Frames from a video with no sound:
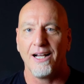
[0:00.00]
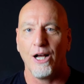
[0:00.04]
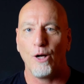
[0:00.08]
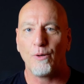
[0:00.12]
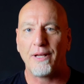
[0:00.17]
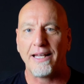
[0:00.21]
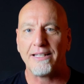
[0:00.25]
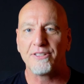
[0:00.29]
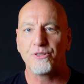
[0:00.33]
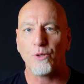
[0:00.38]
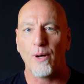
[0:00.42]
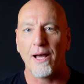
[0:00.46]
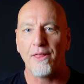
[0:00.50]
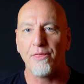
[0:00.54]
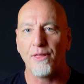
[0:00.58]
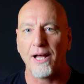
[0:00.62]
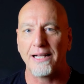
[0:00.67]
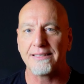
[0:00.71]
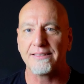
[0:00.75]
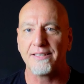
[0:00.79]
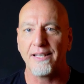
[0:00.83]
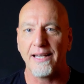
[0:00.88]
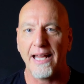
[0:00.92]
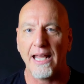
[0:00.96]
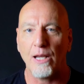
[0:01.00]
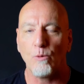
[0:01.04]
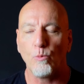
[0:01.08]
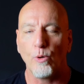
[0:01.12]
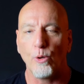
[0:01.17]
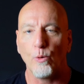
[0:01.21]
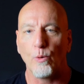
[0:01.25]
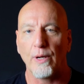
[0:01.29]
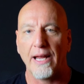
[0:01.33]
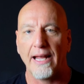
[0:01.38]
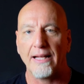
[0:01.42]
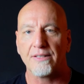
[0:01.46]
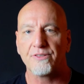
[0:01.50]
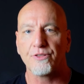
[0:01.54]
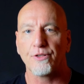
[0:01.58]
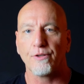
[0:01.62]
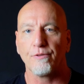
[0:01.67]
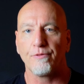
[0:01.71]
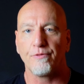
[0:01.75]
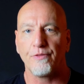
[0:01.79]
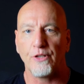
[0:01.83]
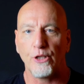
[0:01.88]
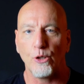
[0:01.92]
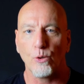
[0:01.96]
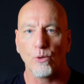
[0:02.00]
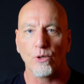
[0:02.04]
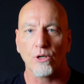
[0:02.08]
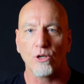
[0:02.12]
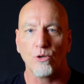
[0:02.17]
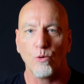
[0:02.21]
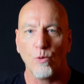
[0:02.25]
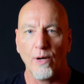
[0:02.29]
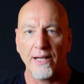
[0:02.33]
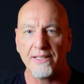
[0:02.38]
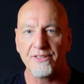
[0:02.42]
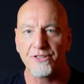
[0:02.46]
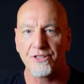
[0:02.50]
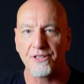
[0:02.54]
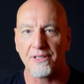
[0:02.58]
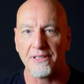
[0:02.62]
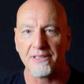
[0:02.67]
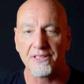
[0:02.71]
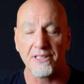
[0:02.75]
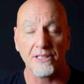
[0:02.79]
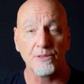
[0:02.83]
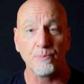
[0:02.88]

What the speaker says: Okay, so I thought today we would answer viewer questions.